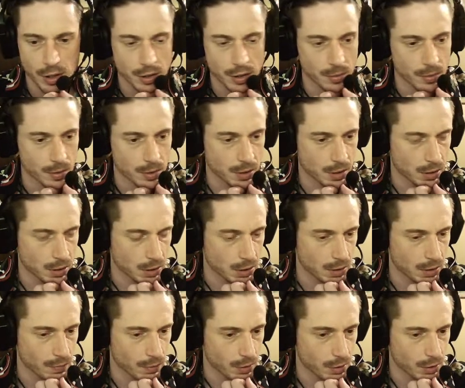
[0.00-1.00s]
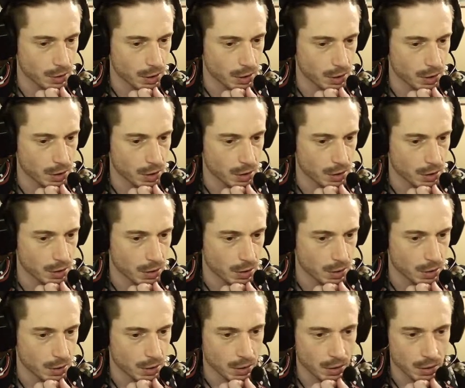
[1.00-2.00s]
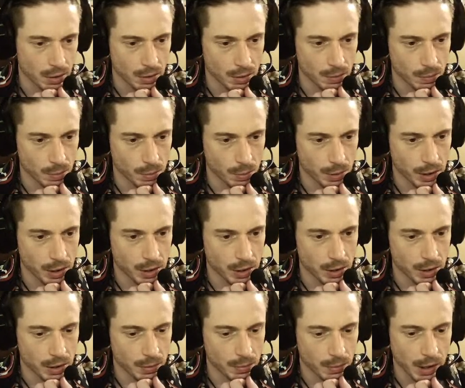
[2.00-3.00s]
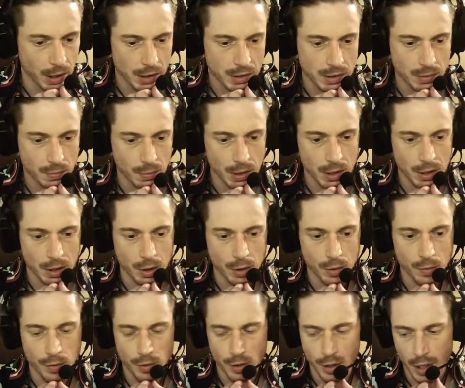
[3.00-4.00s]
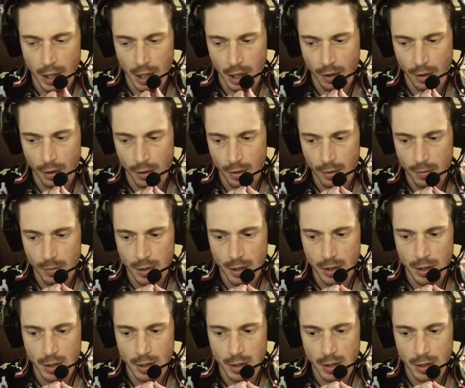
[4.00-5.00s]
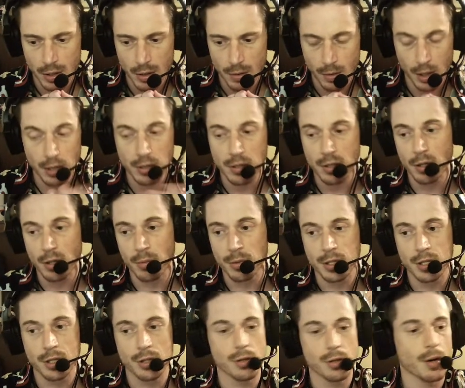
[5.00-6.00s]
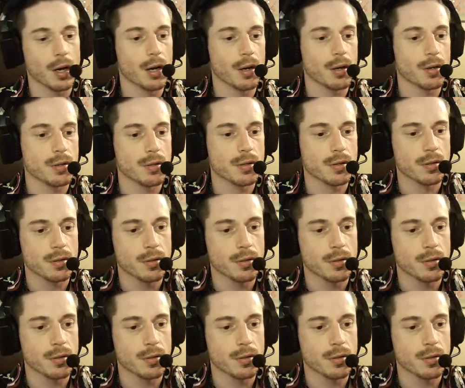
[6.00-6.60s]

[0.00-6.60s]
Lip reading: So we're just gonna go devlog here. We actually went over the hour. We actually almost did 2 hours.